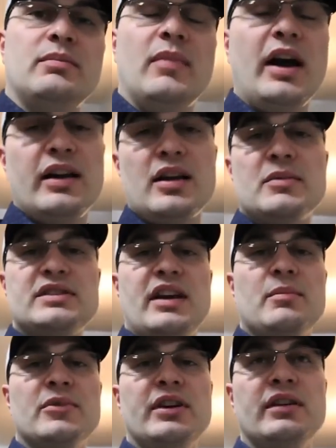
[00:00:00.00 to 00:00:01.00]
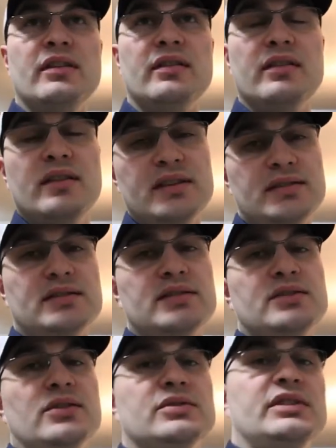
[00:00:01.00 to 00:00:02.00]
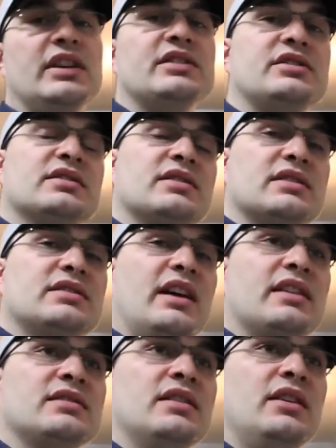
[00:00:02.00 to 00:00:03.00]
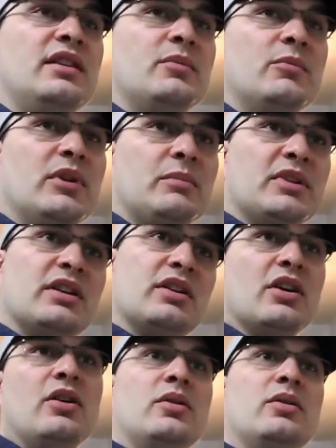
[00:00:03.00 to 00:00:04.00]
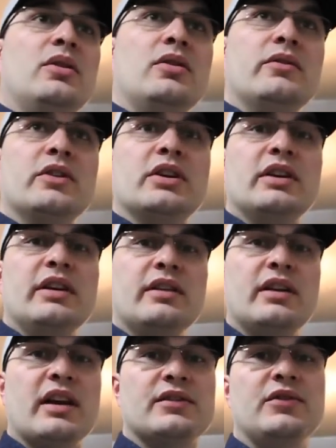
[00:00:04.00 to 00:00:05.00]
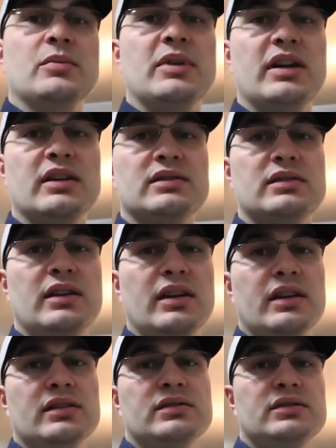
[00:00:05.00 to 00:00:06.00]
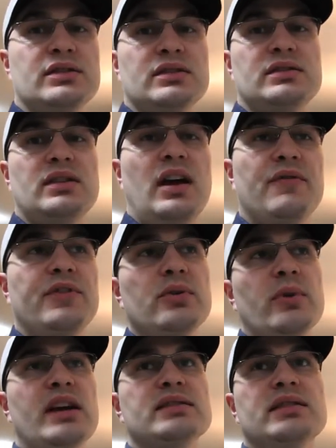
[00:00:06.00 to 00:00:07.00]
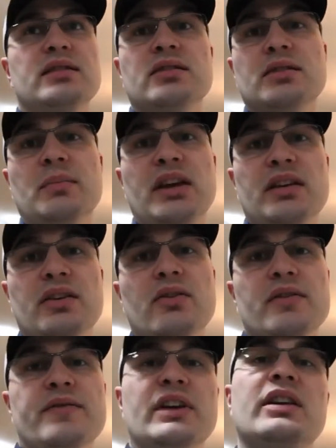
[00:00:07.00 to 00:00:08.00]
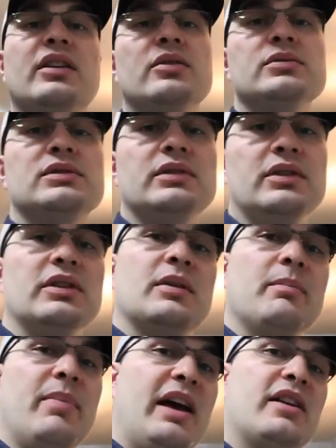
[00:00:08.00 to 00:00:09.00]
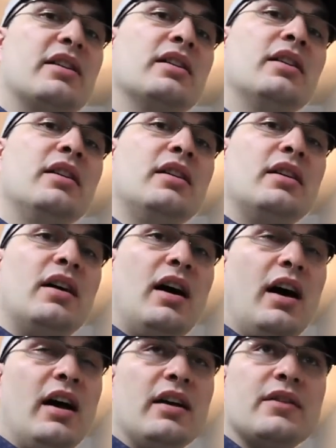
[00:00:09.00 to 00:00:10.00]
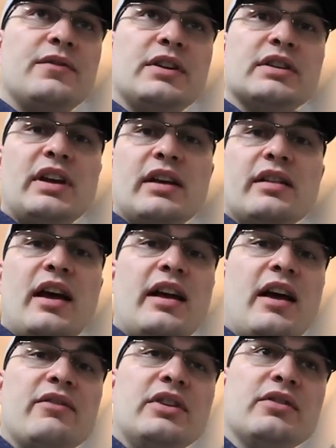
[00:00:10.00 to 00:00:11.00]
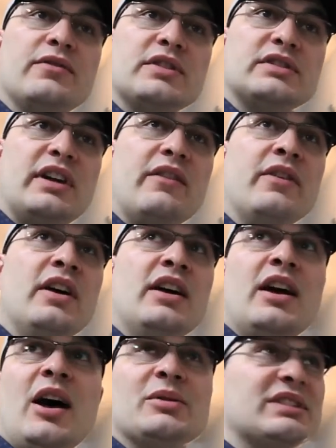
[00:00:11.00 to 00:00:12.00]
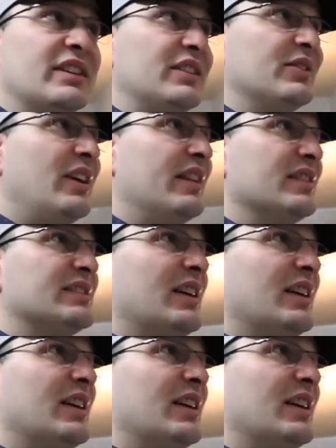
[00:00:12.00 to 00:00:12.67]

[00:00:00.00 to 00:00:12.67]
My name is Emery. This is Association Success. What I'm going to go over in the next few minutes is just a few ways that you can make your videos look better if you're taking that avenue for stuff. I was going to do all this